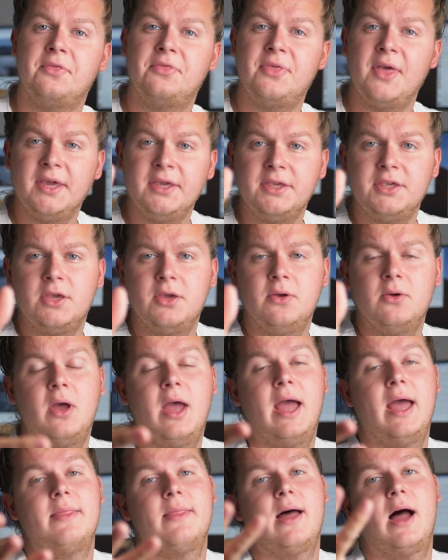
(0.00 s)
Thank you.
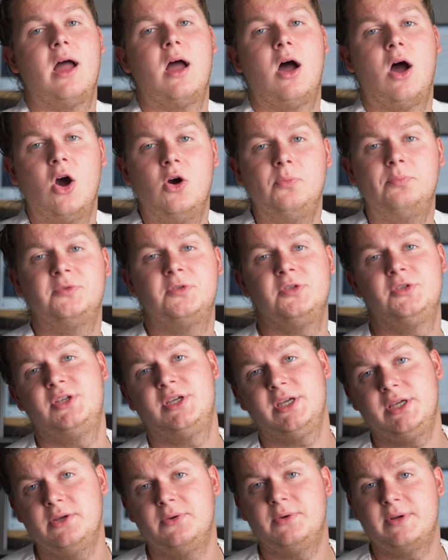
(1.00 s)
And I hope to
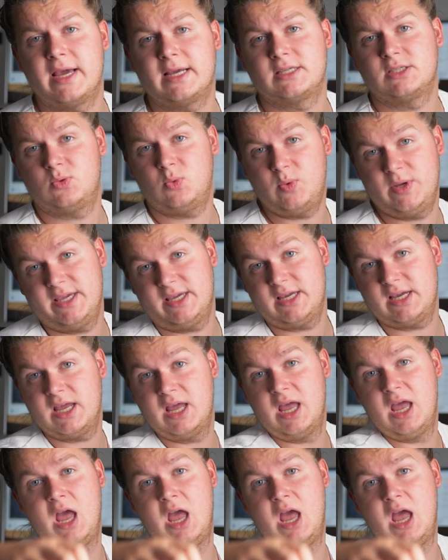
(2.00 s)
see you next week.